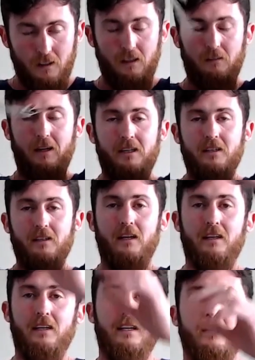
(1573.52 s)
imagine,
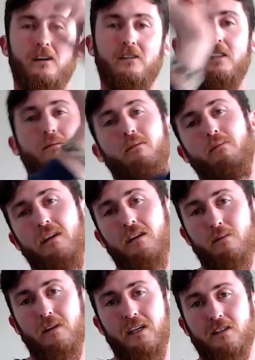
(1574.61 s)
and then he goes to prepare
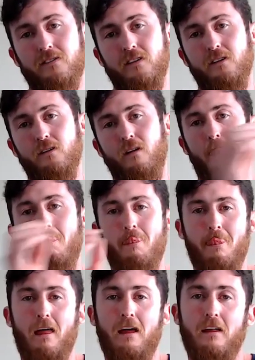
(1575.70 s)
a place for you,
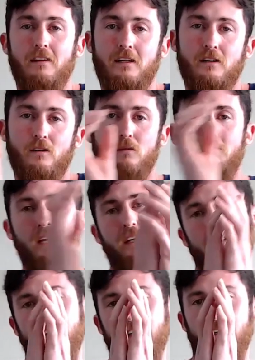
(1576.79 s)
and then you will meet.